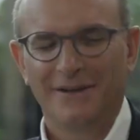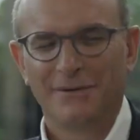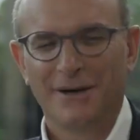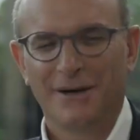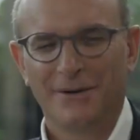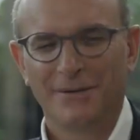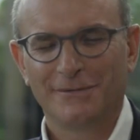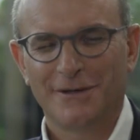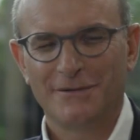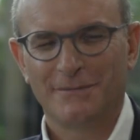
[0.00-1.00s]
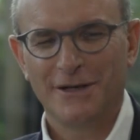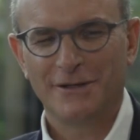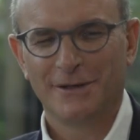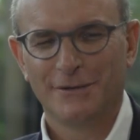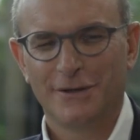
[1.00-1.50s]
During our own
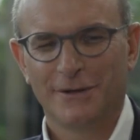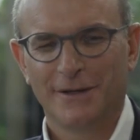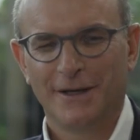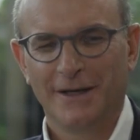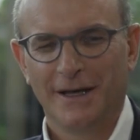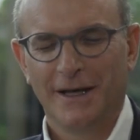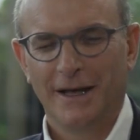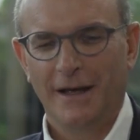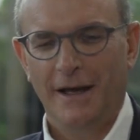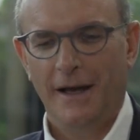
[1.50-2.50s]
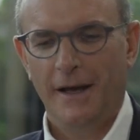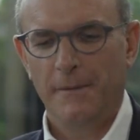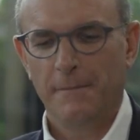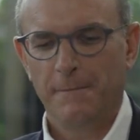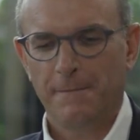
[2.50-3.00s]
transformational journey,
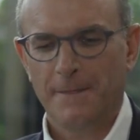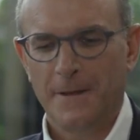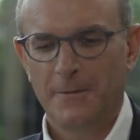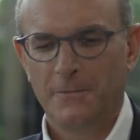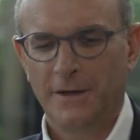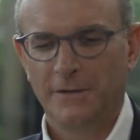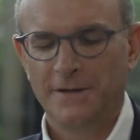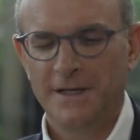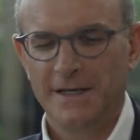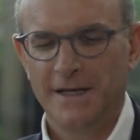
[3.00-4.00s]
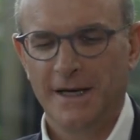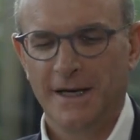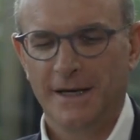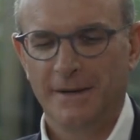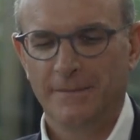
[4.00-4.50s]
one of
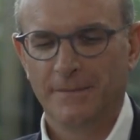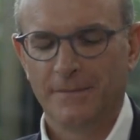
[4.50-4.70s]
the